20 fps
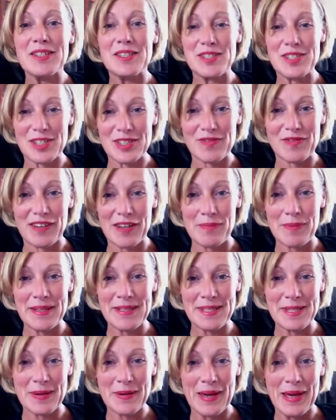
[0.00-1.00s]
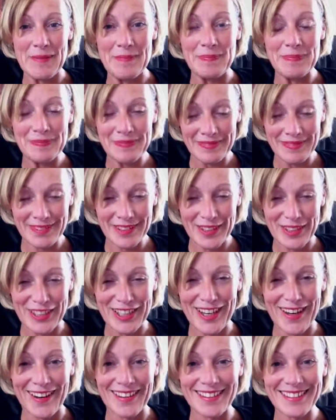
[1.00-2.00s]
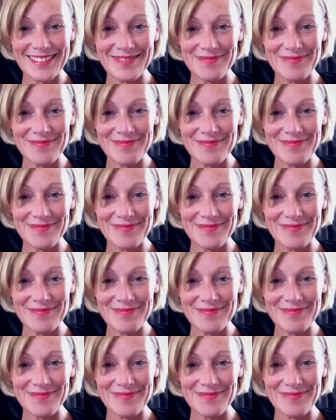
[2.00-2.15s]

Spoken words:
Just flip into it. Good luck.